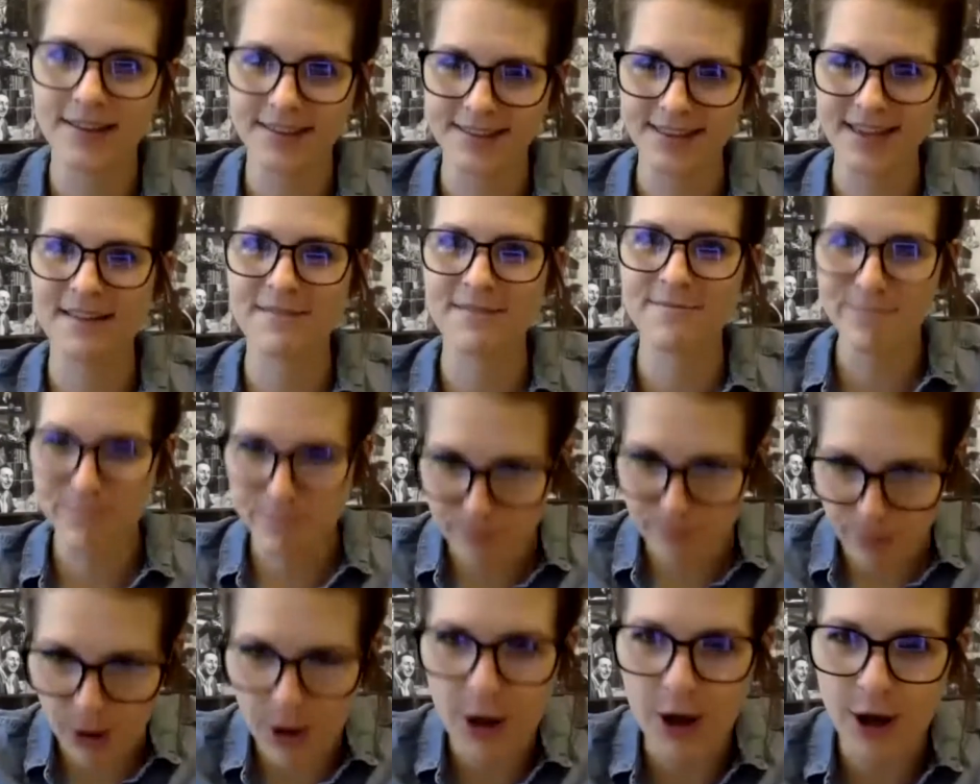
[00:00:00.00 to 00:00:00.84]
that have
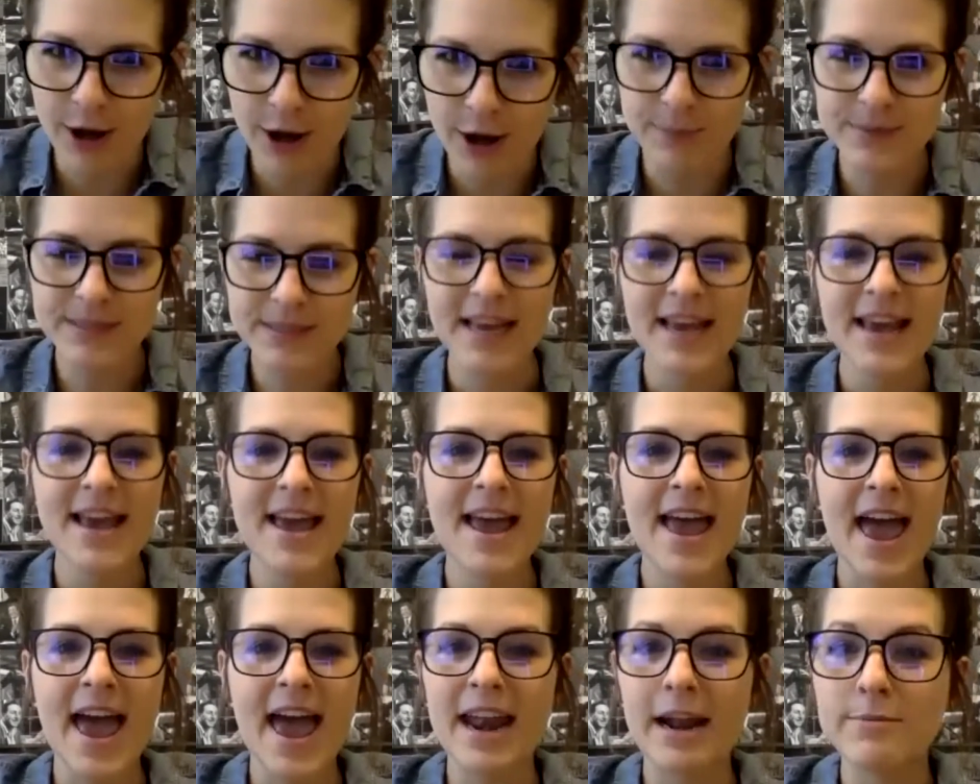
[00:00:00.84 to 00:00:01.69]
bombed,
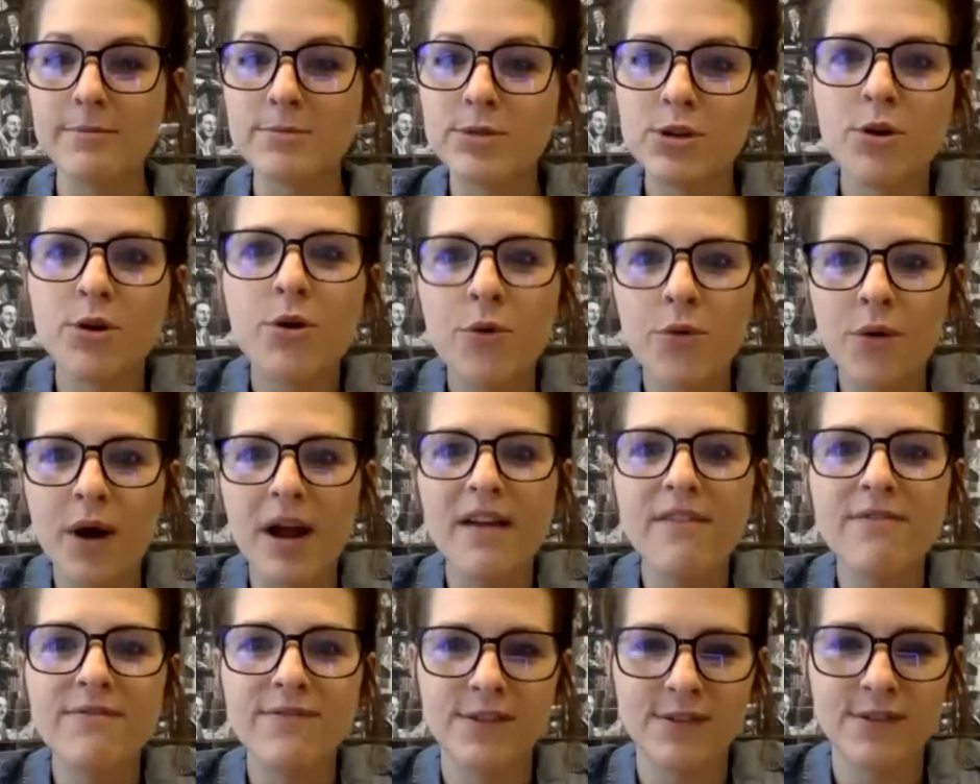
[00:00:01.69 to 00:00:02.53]
and I'm so
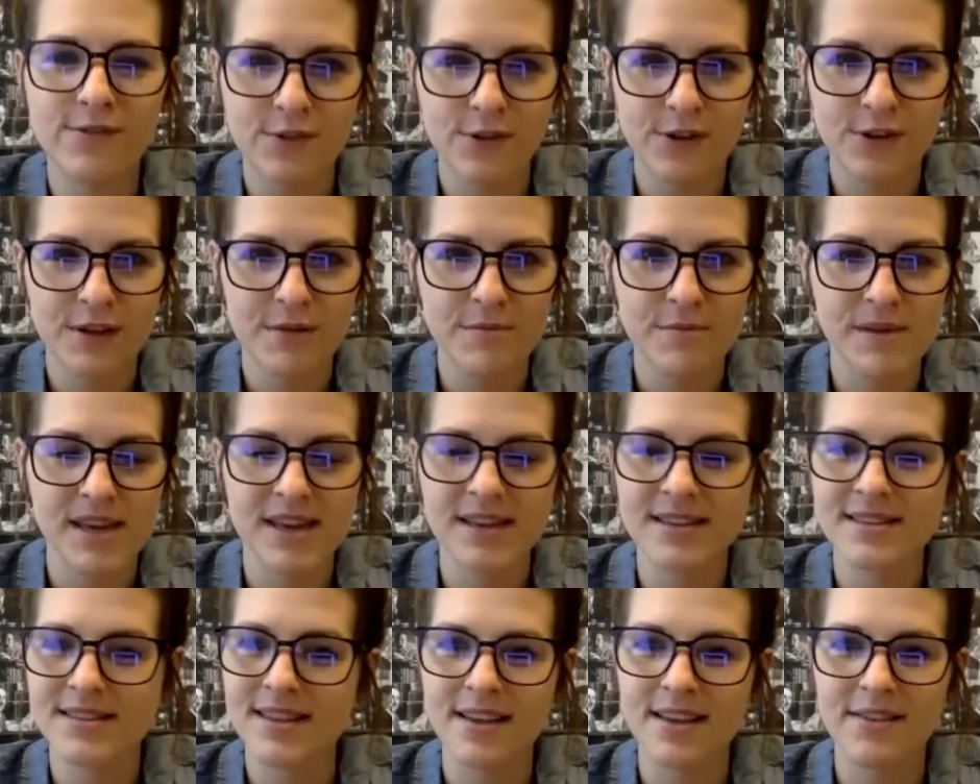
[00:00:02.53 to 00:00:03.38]
grateful for them
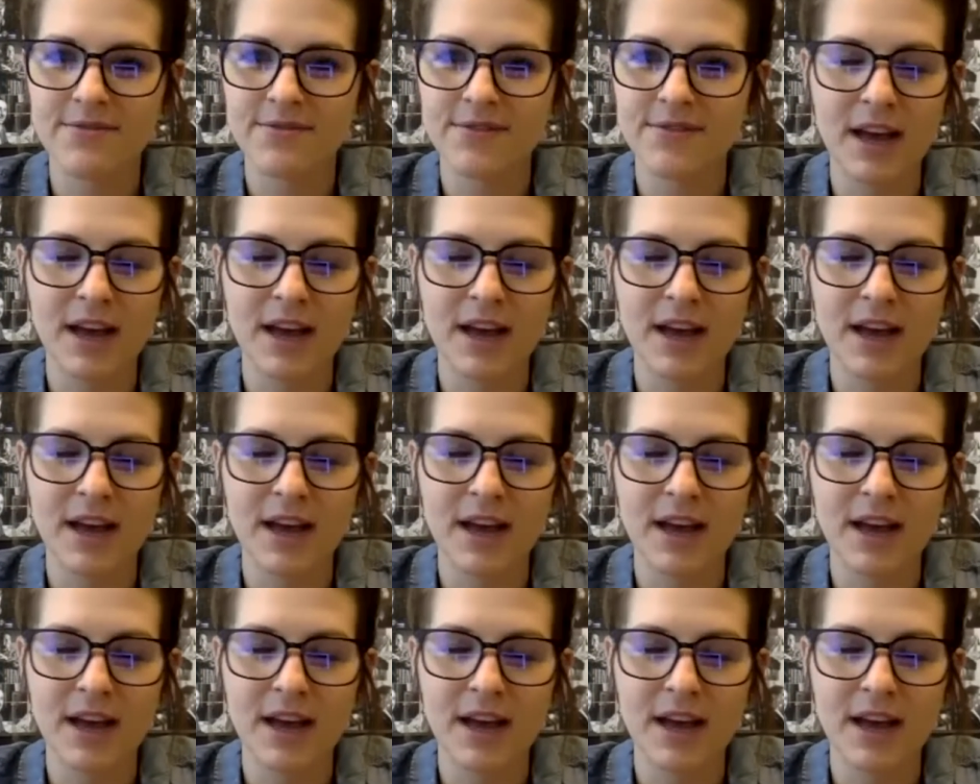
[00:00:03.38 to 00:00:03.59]
because they've